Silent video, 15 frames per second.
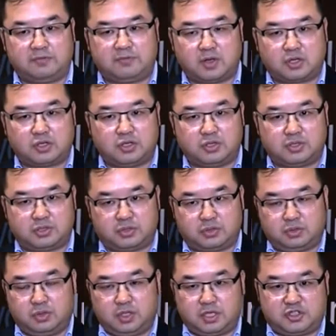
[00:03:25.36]
functions
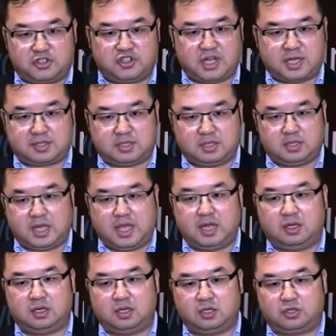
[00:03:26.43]
to adjust
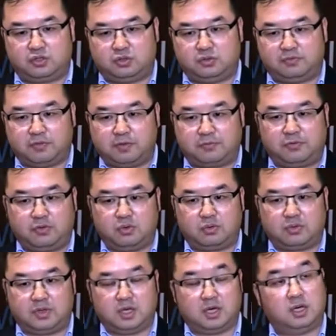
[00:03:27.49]
and to fulfill
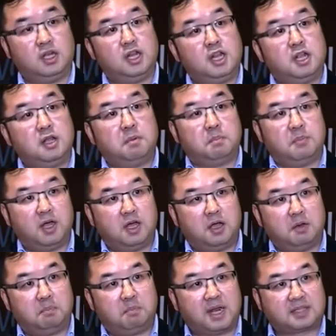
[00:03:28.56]
the uh,
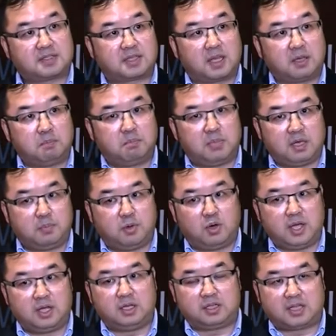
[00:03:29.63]
black skinned people
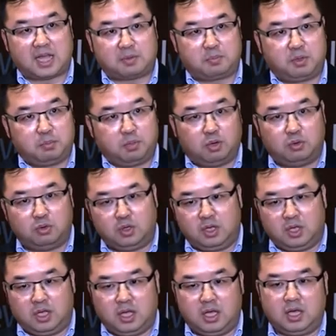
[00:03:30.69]
and the dark people,
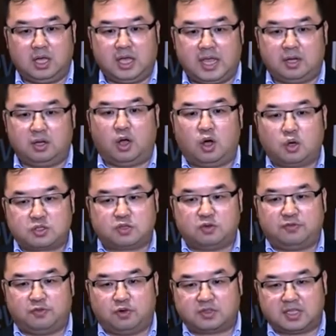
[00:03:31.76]
uh, and also
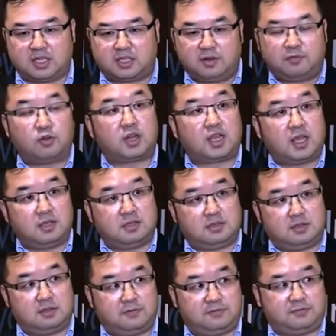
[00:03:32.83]
for the different kinds
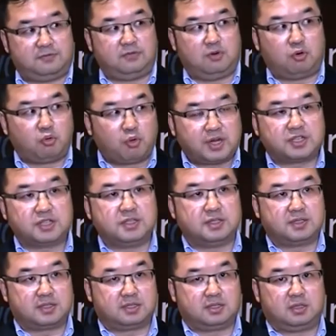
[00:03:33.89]
of uh,
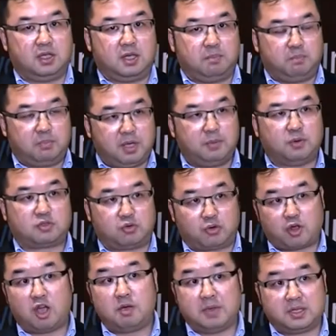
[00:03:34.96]
regions people's
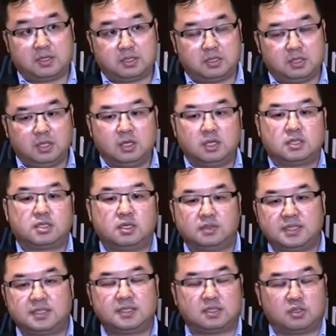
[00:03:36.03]
requirement. So
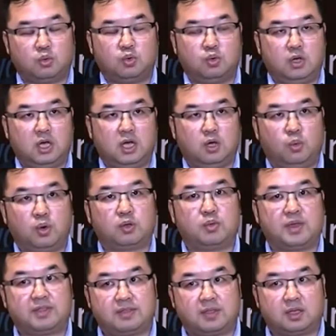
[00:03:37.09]
this is what we
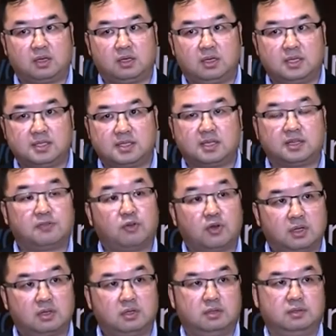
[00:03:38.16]
think is different.